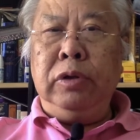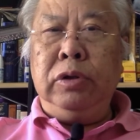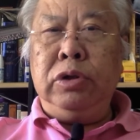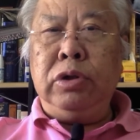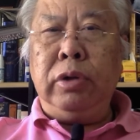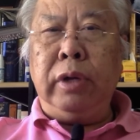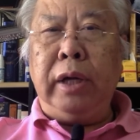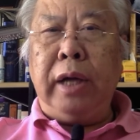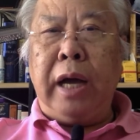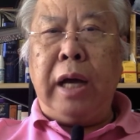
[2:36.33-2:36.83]

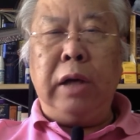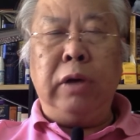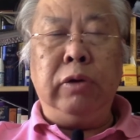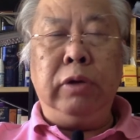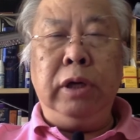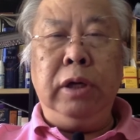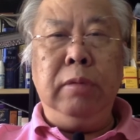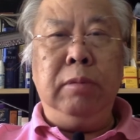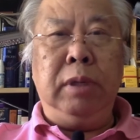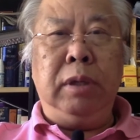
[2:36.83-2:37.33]
trade
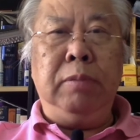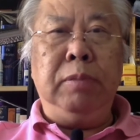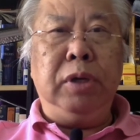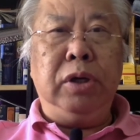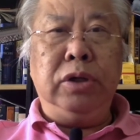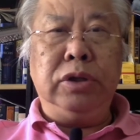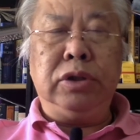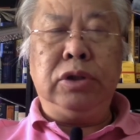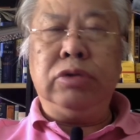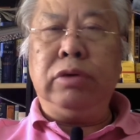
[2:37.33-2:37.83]
agreement,
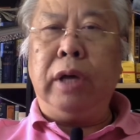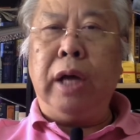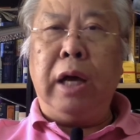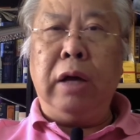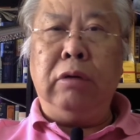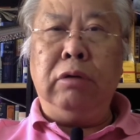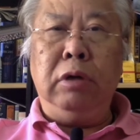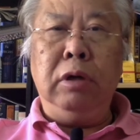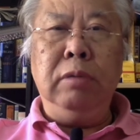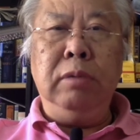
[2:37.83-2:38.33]
because trade
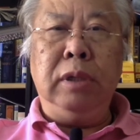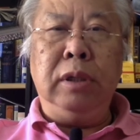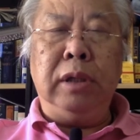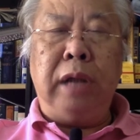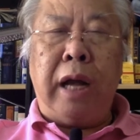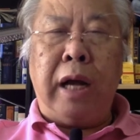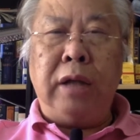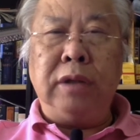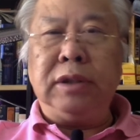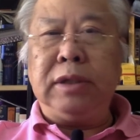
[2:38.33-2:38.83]

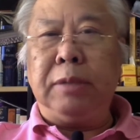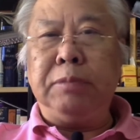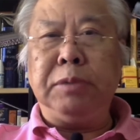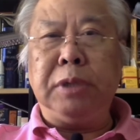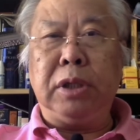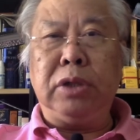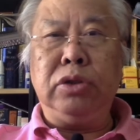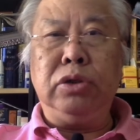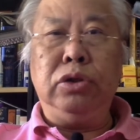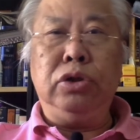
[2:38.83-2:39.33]
agreements are
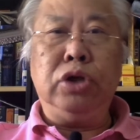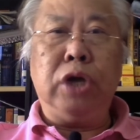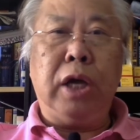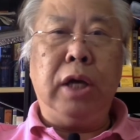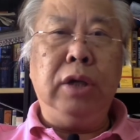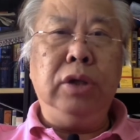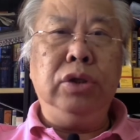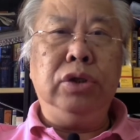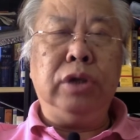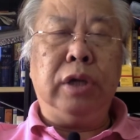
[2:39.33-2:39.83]
subject to
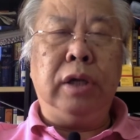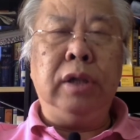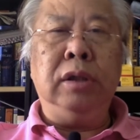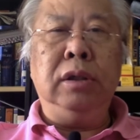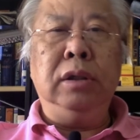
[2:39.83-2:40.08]
change,